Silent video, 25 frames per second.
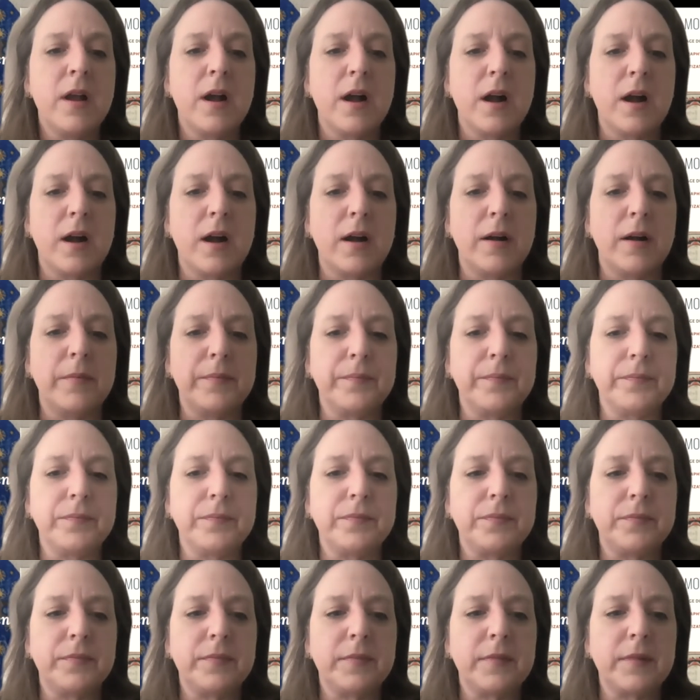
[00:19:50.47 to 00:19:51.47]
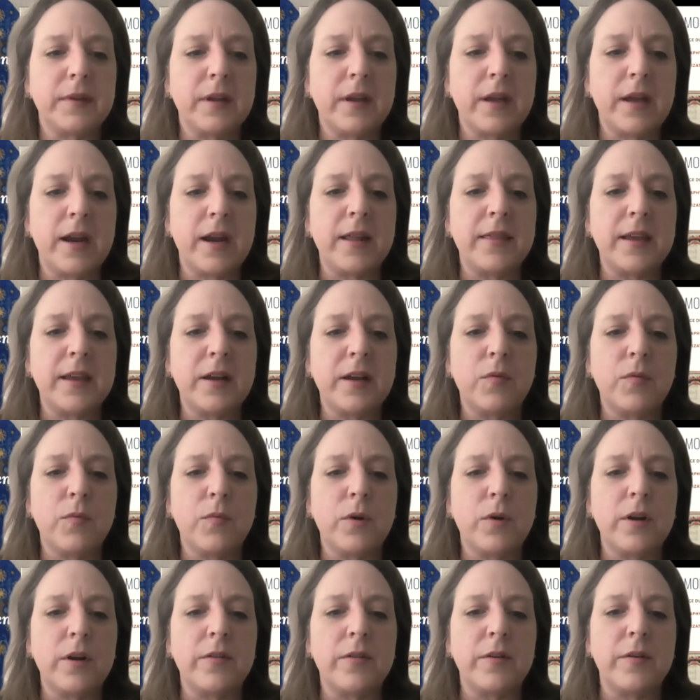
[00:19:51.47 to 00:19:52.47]
And I think
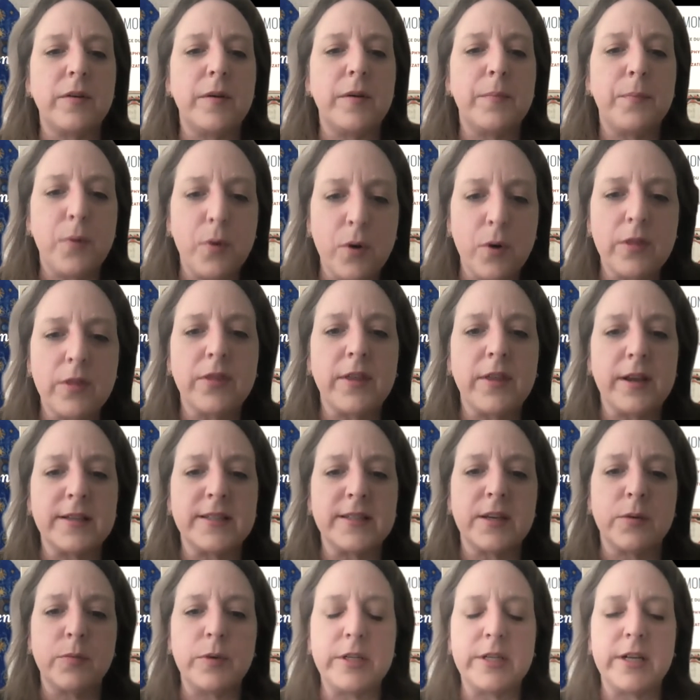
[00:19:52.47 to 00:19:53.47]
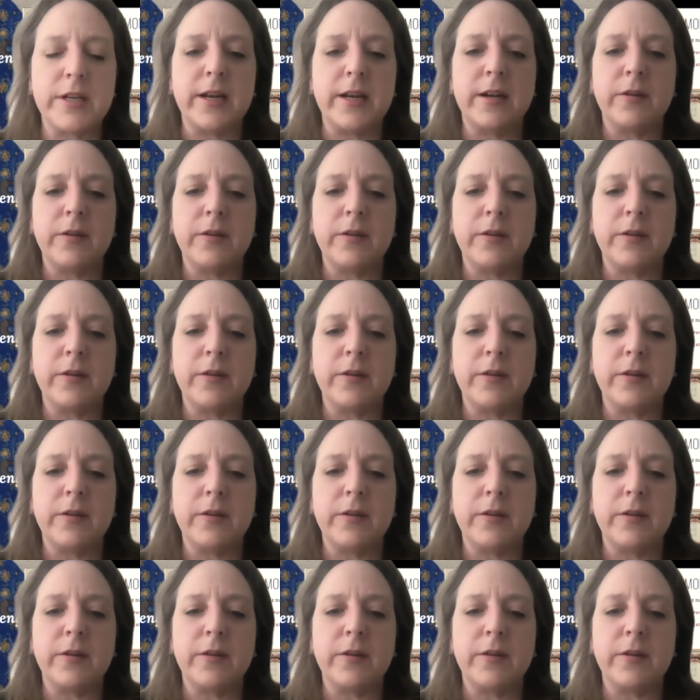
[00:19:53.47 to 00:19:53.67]
one of the important things that we did,